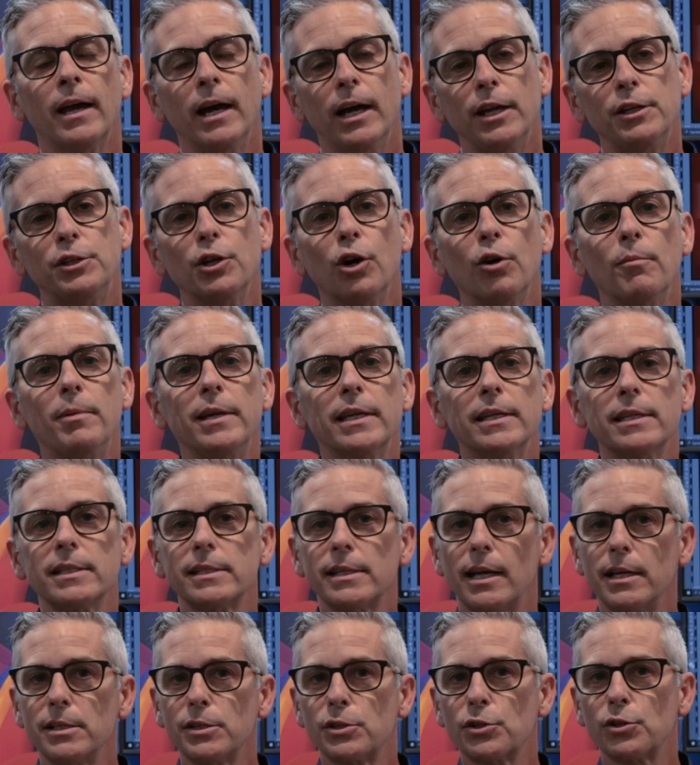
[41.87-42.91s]
Adobe
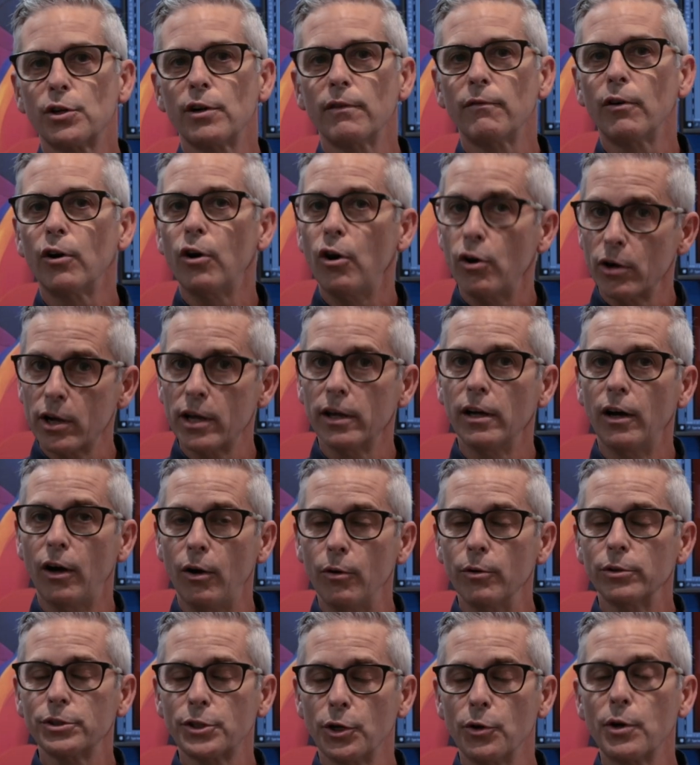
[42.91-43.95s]
InDesign Server
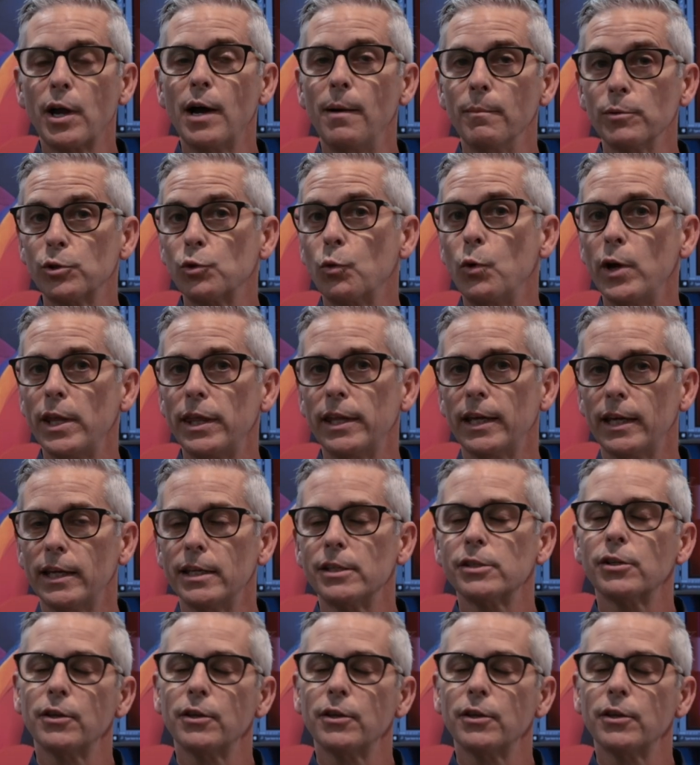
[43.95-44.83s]
also comes with it.